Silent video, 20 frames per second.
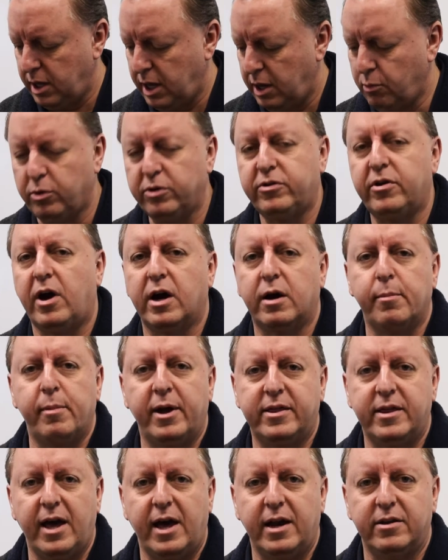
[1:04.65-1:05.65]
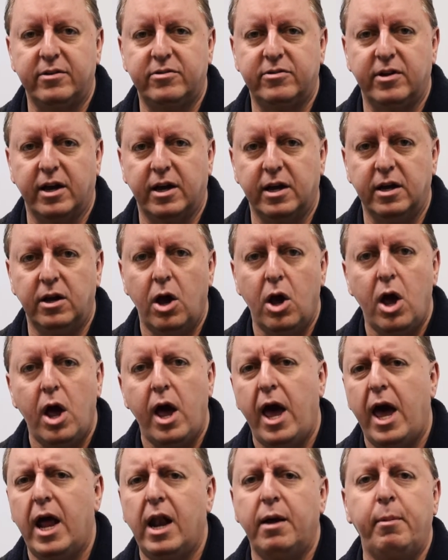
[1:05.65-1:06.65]
and we'll talk about that in a second,
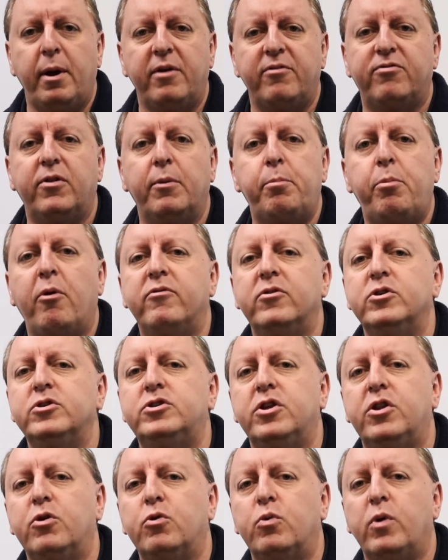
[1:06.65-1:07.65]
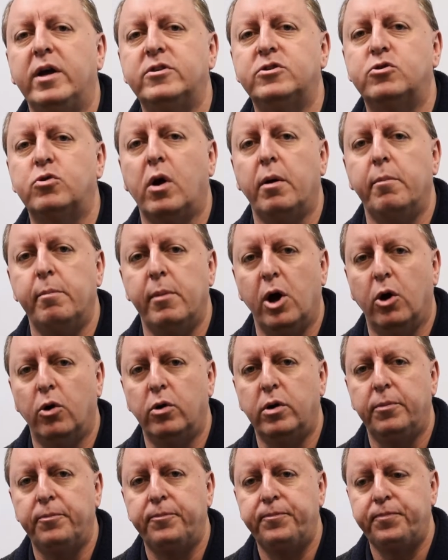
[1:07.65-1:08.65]
and I might flip over into the restaurant mode.
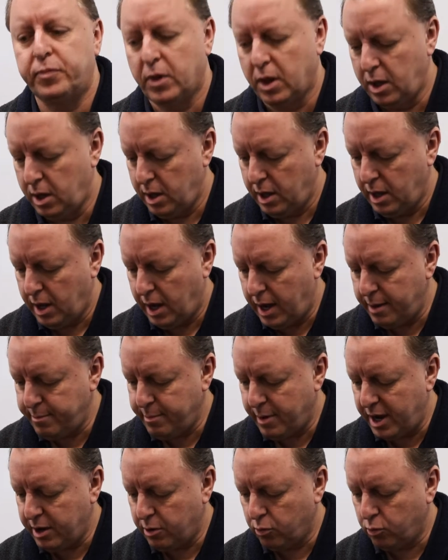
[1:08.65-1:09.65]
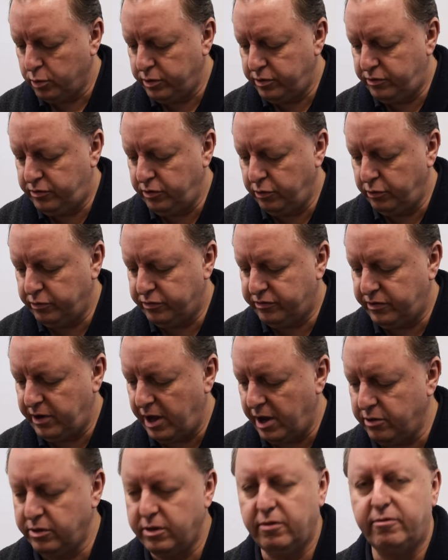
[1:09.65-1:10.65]
I might reduce
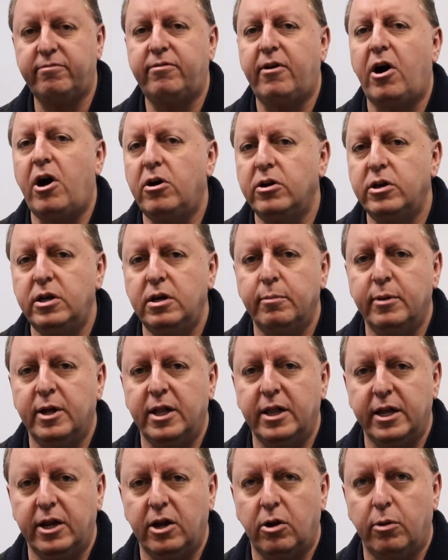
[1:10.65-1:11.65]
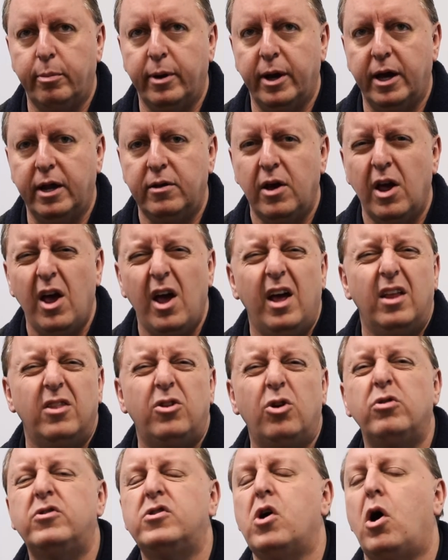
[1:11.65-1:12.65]
down the volume a little bit.
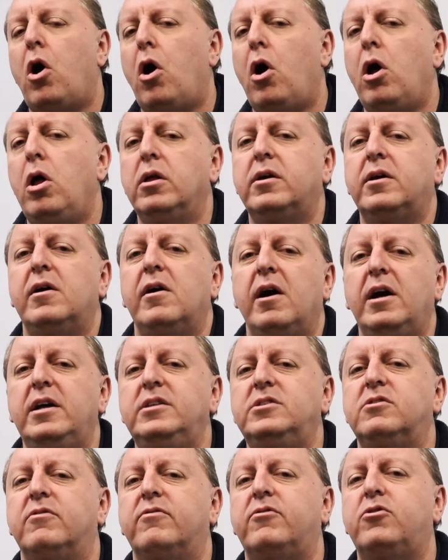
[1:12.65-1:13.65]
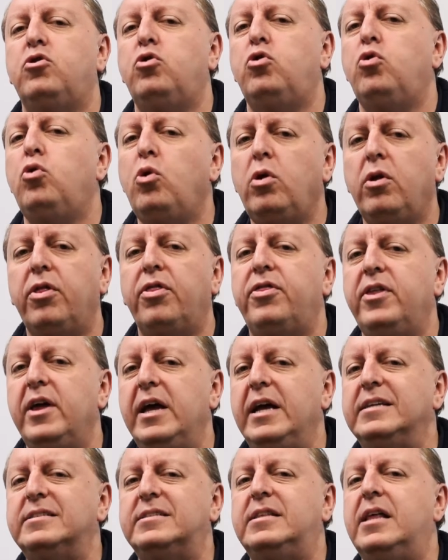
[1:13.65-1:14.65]
There's all kinds of cool
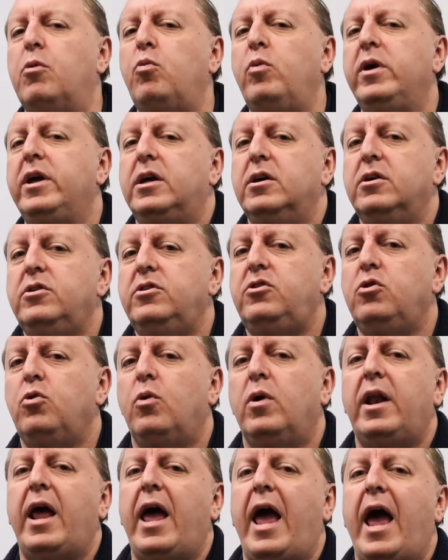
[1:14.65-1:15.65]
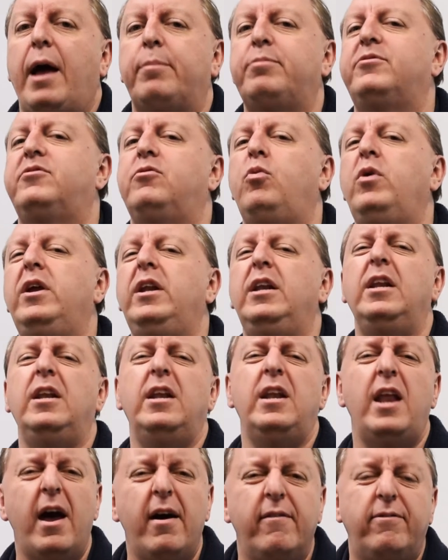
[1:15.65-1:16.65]
things that we can do on apps that we
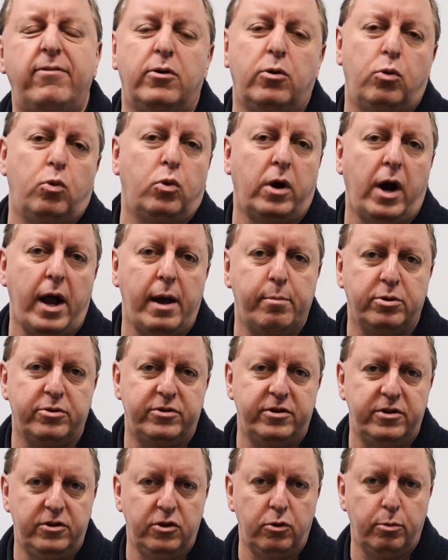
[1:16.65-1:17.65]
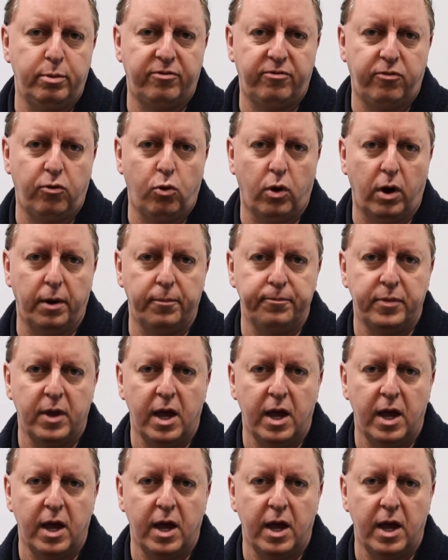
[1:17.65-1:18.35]
never were able to do before.